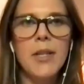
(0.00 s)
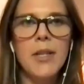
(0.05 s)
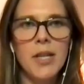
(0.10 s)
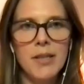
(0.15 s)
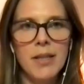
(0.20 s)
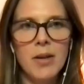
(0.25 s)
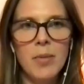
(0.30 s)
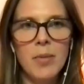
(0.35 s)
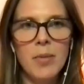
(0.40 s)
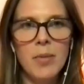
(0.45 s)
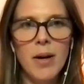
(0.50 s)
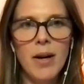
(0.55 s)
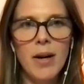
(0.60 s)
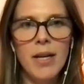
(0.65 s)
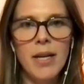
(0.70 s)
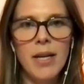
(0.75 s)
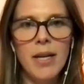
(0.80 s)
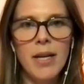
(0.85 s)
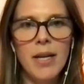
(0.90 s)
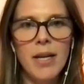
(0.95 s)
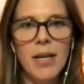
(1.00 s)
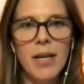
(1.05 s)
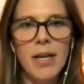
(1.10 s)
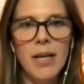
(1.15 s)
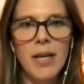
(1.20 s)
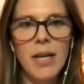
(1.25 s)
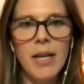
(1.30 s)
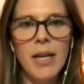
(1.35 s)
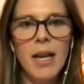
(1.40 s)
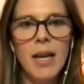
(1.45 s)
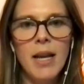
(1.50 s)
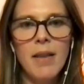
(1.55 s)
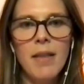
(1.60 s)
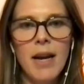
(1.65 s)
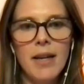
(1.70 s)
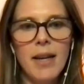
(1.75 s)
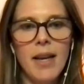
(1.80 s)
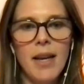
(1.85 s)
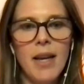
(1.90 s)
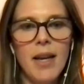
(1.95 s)
in our body,
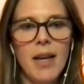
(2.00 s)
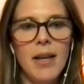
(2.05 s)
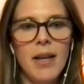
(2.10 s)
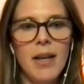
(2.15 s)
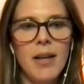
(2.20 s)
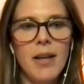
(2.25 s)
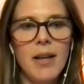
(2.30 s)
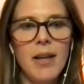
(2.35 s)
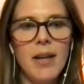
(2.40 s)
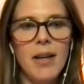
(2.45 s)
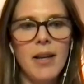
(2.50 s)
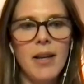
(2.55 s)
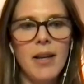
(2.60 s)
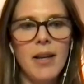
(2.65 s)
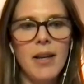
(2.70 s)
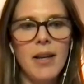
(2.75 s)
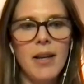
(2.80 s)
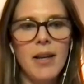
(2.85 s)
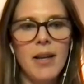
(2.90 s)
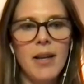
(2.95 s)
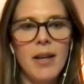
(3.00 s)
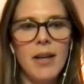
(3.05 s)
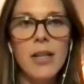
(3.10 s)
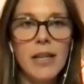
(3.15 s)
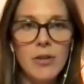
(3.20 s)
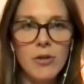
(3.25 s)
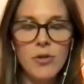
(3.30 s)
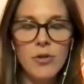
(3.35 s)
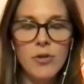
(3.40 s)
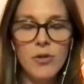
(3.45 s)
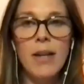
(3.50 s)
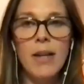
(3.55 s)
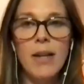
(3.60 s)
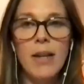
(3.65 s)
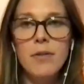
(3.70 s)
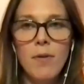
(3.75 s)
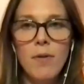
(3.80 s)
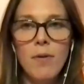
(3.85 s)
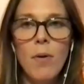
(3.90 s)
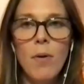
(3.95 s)
that can heal and
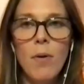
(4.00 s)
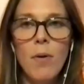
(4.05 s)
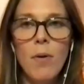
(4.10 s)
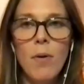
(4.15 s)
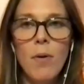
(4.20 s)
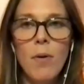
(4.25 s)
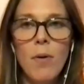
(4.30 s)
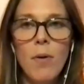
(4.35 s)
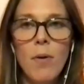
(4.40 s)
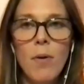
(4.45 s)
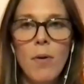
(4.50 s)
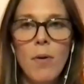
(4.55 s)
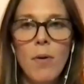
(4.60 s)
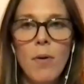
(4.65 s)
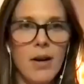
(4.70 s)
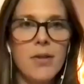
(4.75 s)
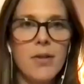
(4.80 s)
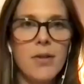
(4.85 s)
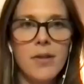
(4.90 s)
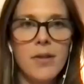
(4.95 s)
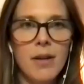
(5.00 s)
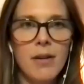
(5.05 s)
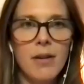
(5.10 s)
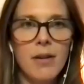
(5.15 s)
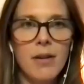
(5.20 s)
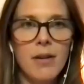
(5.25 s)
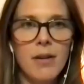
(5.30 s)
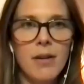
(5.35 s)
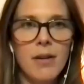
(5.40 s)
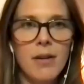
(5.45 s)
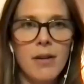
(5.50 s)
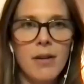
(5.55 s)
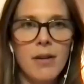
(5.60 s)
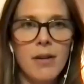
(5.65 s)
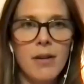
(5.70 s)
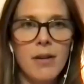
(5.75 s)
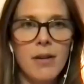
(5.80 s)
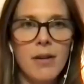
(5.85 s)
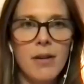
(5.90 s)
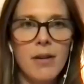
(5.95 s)
transform
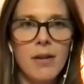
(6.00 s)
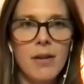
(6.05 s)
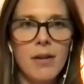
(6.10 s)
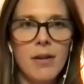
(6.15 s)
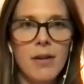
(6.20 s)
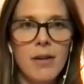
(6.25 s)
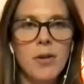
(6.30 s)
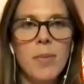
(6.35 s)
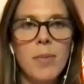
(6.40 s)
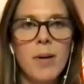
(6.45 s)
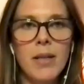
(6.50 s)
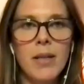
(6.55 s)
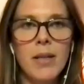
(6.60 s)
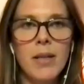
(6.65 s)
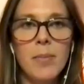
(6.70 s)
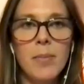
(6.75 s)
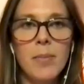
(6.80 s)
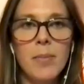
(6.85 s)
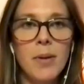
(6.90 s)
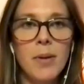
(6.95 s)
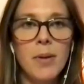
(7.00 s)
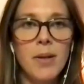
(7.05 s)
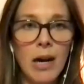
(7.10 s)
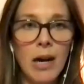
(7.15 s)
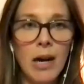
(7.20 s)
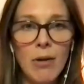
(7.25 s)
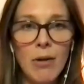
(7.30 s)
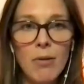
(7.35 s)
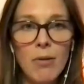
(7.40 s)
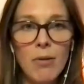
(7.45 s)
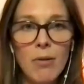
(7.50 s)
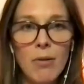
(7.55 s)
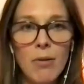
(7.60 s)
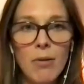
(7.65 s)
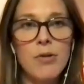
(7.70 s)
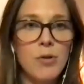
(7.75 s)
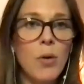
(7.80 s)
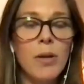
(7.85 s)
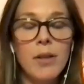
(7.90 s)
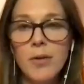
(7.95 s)
ourself, not just the physical body, but
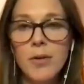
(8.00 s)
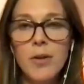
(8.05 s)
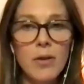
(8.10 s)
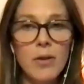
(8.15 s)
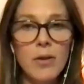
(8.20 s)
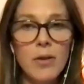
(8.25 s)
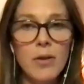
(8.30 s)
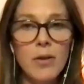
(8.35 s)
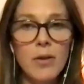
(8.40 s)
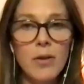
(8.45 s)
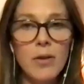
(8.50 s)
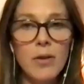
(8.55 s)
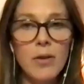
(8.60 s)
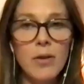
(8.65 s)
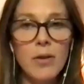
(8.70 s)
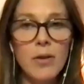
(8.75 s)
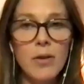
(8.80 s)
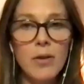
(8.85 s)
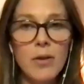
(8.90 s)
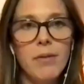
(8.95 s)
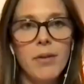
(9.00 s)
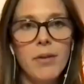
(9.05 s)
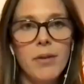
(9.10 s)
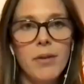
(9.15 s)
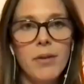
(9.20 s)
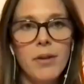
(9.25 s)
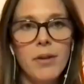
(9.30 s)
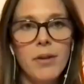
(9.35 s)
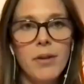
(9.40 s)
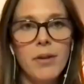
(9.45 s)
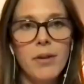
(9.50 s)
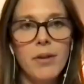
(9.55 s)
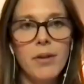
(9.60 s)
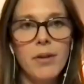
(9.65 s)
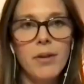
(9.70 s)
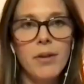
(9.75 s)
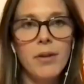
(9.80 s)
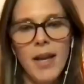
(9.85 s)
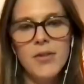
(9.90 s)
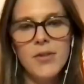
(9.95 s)
our soul, to the soul
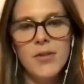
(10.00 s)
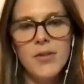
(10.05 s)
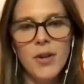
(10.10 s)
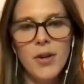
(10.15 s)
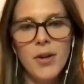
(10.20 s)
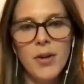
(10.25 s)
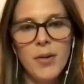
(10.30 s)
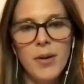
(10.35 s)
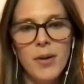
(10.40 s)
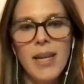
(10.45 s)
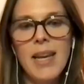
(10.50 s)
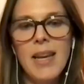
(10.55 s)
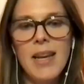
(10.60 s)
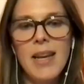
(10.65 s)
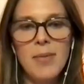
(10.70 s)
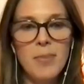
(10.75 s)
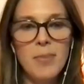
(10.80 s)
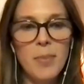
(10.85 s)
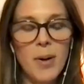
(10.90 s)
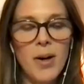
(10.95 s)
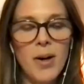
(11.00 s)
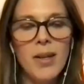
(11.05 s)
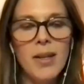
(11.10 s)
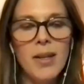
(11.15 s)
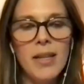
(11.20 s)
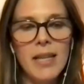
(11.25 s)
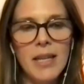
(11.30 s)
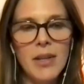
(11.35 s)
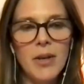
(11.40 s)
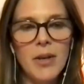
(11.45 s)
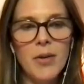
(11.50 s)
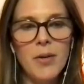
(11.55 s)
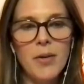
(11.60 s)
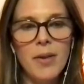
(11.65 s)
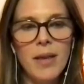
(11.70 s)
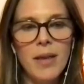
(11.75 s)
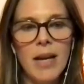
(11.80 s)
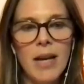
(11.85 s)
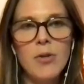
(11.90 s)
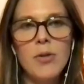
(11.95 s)
level. And so in
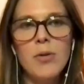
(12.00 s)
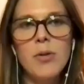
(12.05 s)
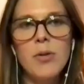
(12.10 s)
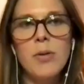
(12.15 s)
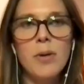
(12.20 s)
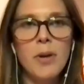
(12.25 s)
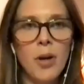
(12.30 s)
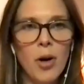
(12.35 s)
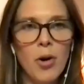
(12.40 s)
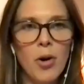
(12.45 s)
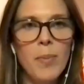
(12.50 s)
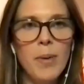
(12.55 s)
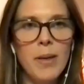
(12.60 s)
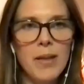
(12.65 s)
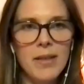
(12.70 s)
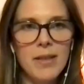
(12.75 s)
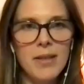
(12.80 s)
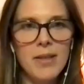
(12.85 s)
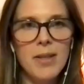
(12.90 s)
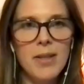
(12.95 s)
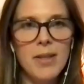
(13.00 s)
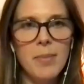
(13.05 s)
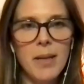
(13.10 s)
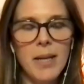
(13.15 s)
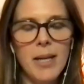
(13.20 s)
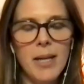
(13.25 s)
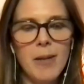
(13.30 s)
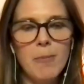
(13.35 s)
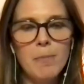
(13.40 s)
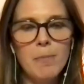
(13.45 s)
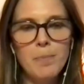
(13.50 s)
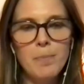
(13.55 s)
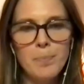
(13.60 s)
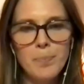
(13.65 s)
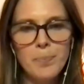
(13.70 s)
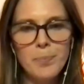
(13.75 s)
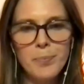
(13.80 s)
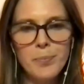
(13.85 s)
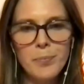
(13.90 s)
Bali, that door opened to me.